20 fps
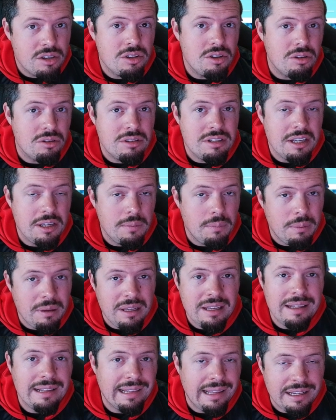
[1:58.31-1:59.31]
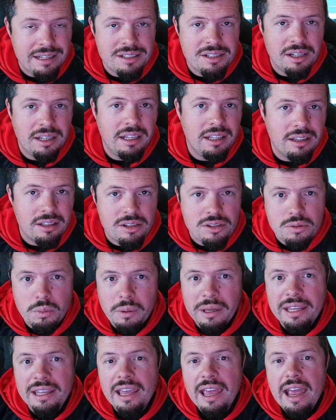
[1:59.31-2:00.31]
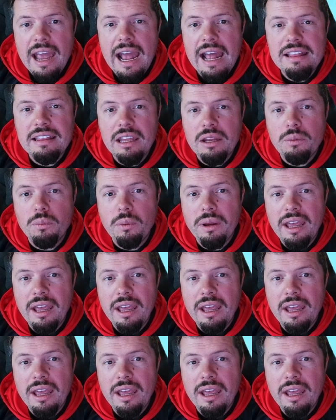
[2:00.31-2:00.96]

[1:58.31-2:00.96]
2TB later in this week. And then we